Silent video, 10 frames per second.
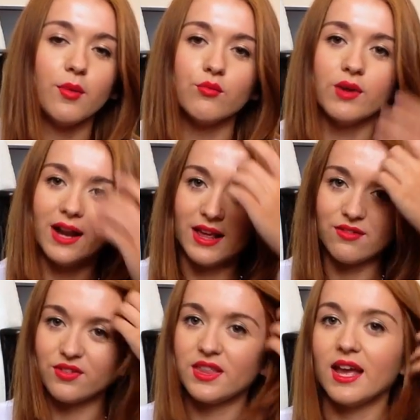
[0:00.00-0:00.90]
really
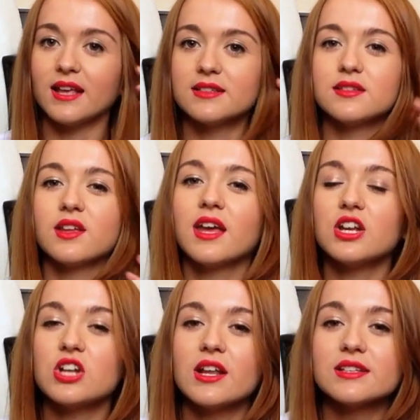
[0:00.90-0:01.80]
for this. The
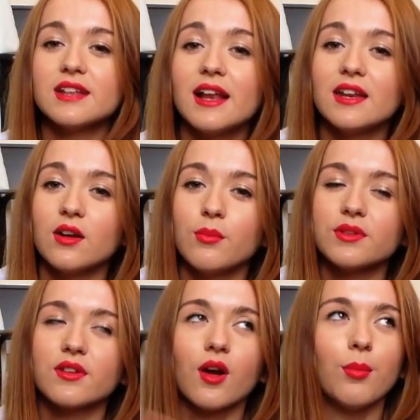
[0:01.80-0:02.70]
kitchen is nearly done, but
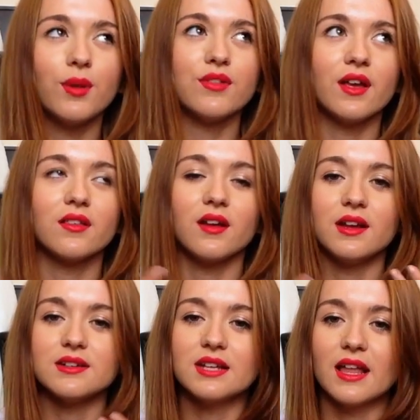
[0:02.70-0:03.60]
there's a couple of things that I
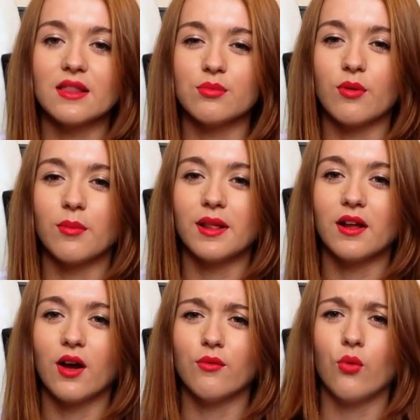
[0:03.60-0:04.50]
need to get that probably
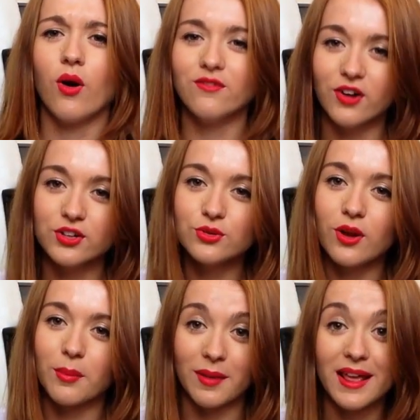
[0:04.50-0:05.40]
like, are quite vital,
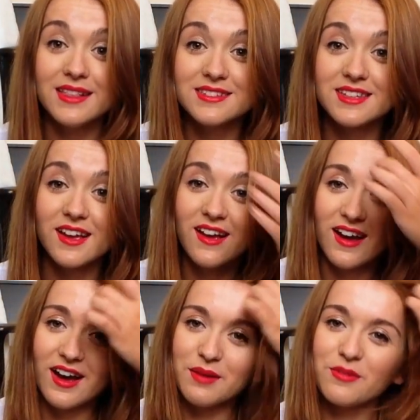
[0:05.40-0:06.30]
like plates,
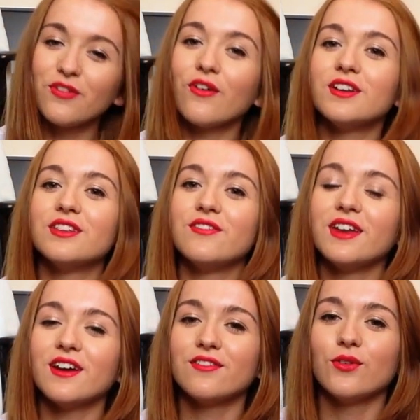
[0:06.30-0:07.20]
before I do the
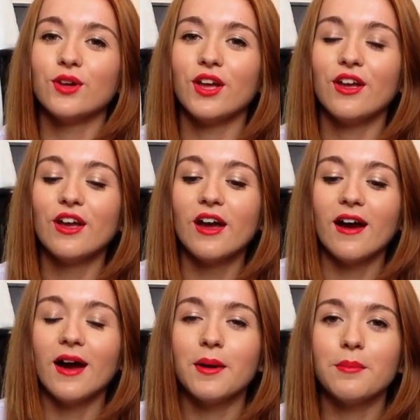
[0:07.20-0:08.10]
video for you.
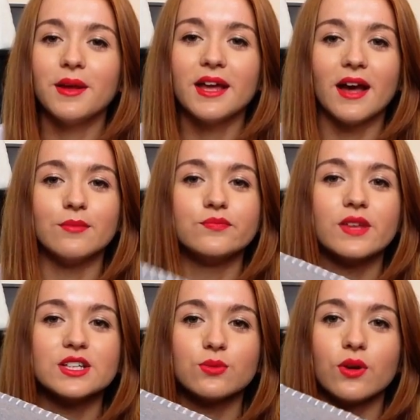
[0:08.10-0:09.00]
But yeah,
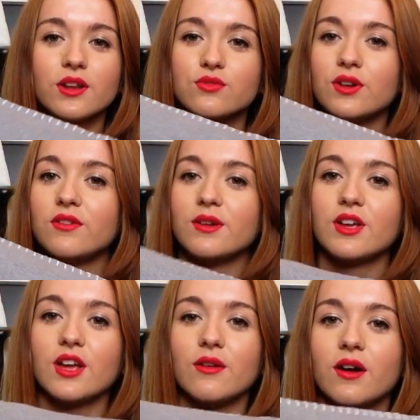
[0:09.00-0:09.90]
this one is really, really
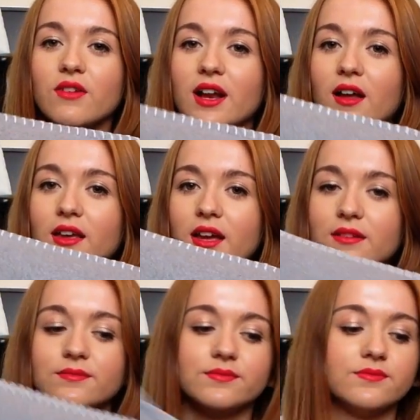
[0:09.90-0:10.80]
cute. I really like it.
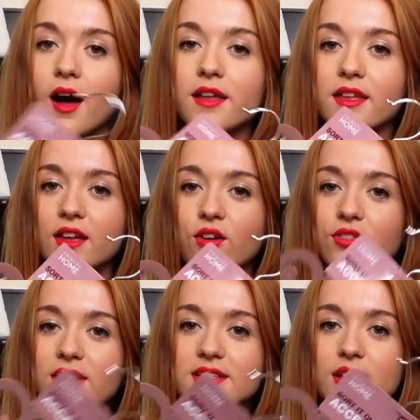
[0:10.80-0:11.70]
I then got
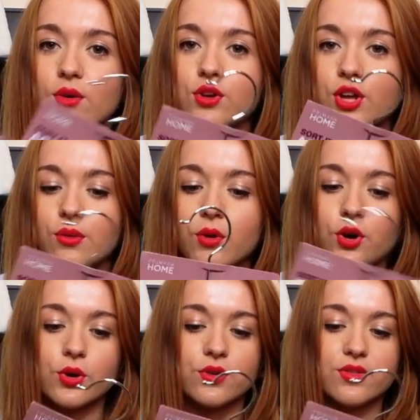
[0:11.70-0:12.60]
this little cute
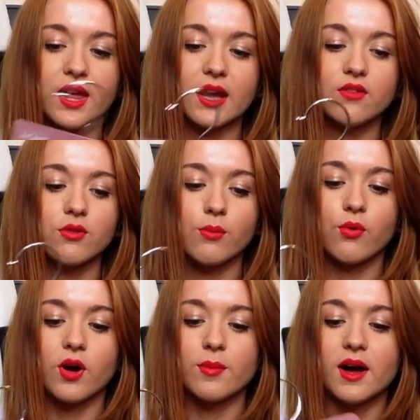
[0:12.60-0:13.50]
hook thing from
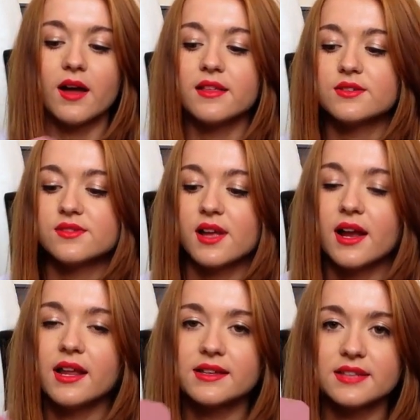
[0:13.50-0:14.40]
Primark, and this was like
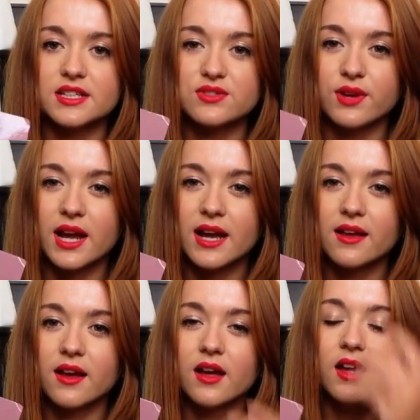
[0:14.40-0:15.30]
an accessory
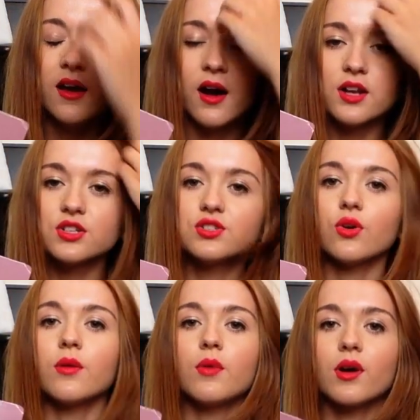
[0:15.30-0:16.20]
hanger. I just
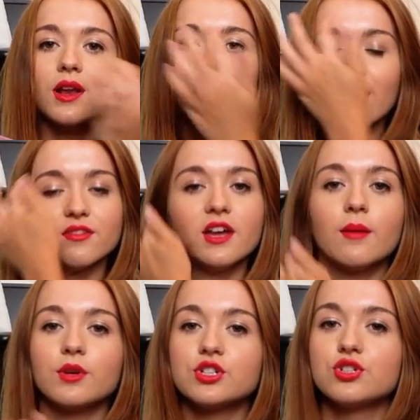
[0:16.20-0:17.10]
thought I'm not going to have
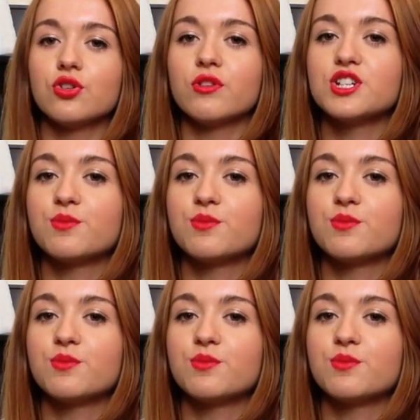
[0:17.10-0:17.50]
that much storage